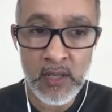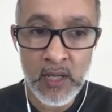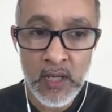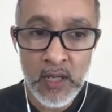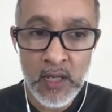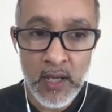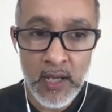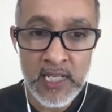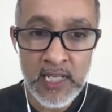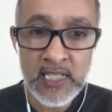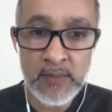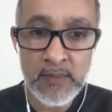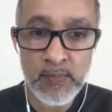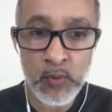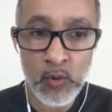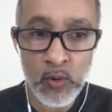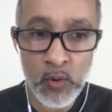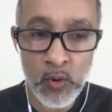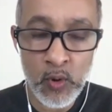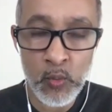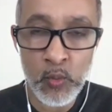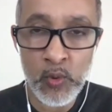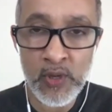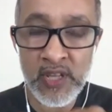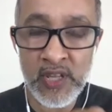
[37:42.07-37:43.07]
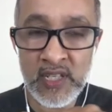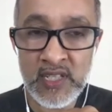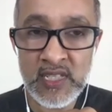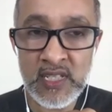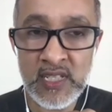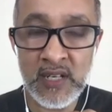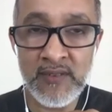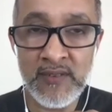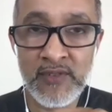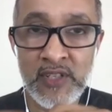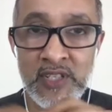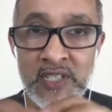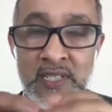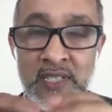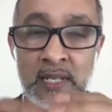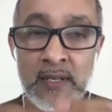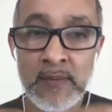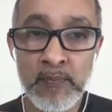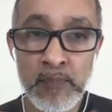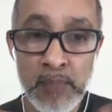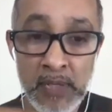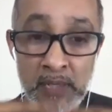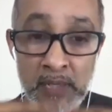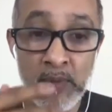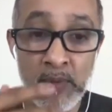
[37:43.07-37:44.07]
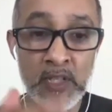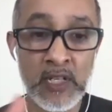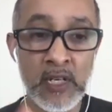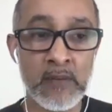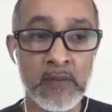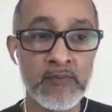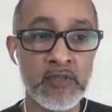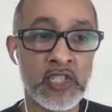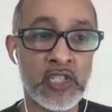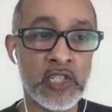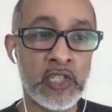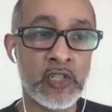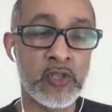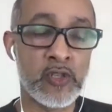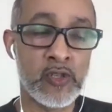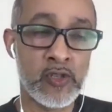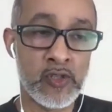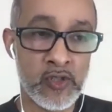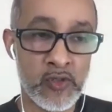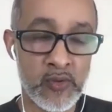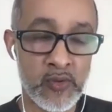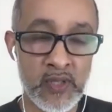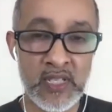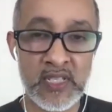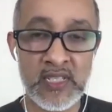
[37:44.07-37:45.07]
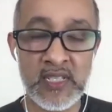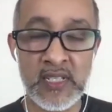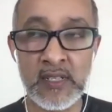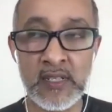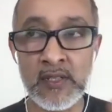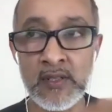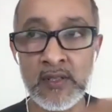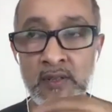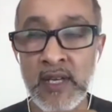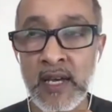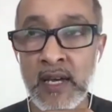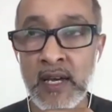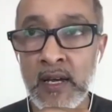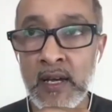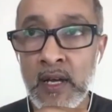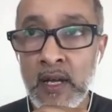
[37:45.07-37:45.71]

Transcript: explore with yourself you said people come to you you do this and do that